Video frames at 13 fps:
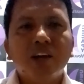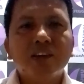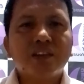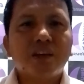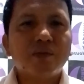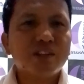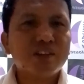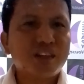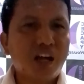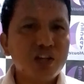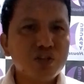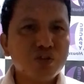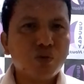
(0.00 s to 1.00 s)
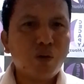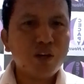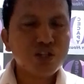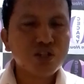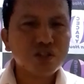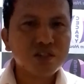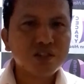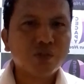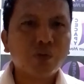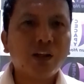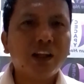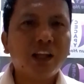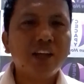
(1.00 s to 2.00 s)
and some discussion questions
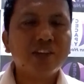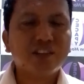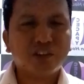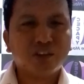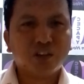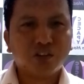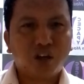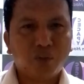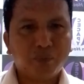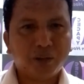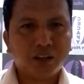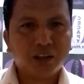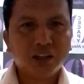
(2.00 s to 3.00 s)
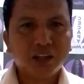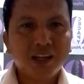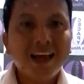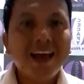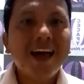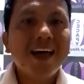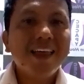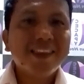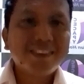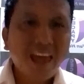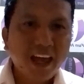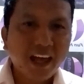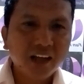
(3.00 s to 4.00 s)
related to the topic.
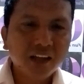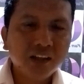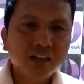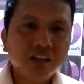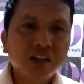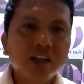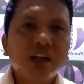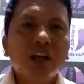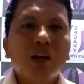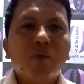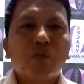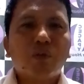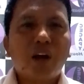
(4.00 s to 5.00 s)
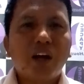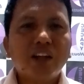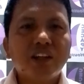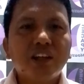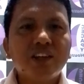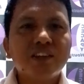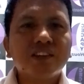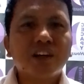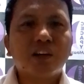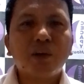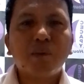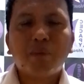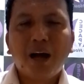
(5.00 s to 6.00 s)
Then, provide the
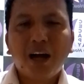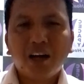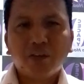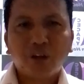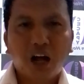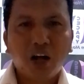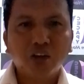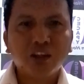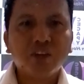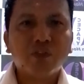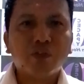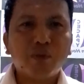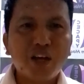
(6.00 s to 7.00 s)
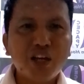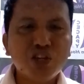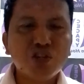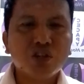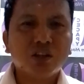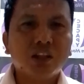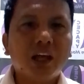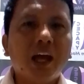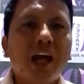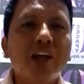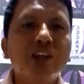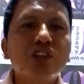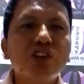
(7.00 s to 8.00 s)
necessary background information
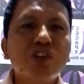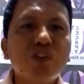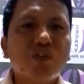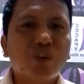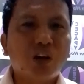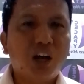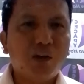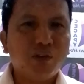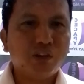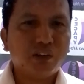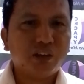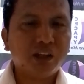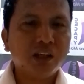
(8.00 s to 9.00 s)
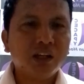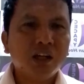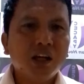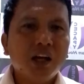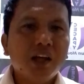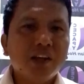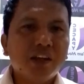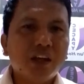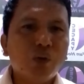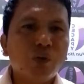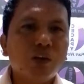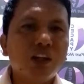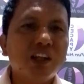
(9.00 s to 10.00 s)
and new vocabulary
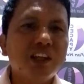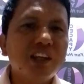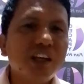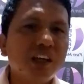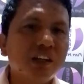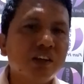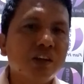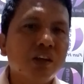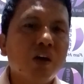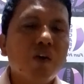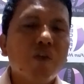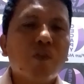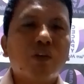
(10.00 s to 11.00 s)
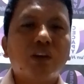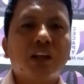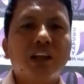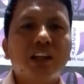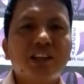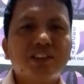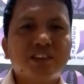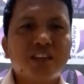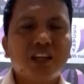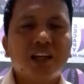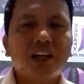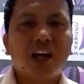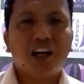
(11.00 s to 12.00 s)
they will need for the
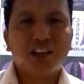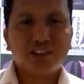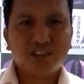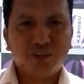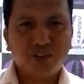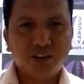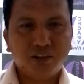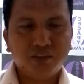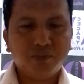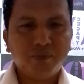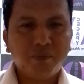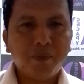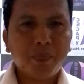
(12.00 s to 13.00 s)
listening activity.